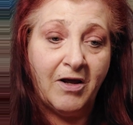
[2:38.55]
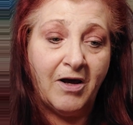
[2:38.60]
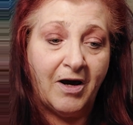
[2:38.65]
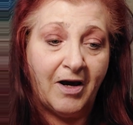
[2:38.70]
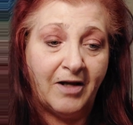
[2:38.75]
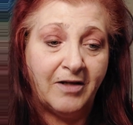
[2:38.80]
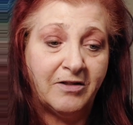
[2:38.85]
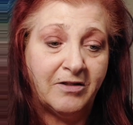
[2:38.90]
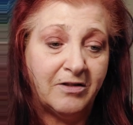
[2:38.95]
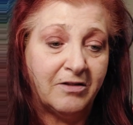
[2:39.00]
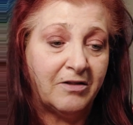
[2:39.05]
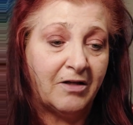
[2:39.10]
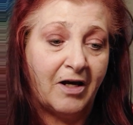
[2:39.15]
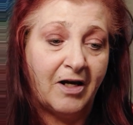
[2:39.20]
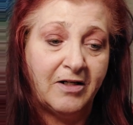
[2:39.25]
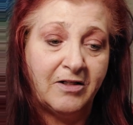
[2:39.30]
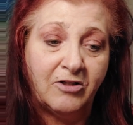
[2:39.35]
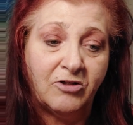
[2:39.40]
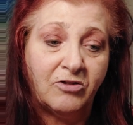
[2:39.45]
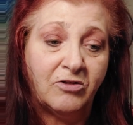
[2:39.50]
I just,
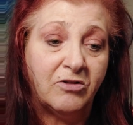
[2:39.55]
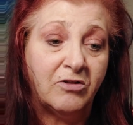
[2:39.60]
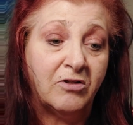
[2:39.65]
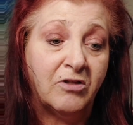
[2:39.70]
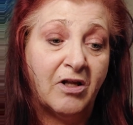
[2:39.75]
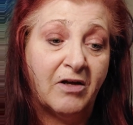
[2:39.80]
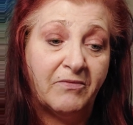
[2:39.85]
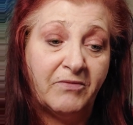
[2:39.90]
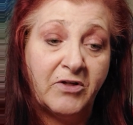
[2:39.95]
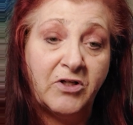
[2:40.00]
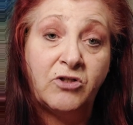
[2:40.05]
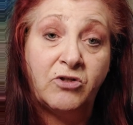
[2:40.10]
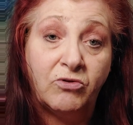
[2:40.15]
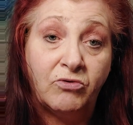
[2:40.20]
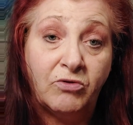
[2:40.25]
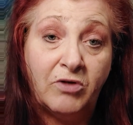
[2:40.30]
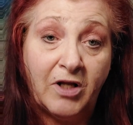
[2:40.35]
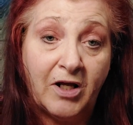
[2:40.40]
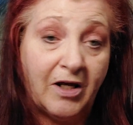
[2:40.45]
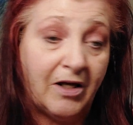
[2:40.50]
I just love it
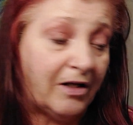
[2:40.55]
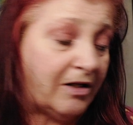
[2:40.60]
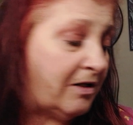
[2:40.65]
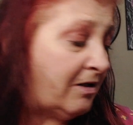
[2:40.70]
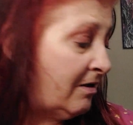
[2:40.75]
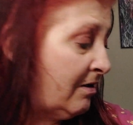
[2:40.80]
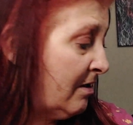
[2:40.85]
to death.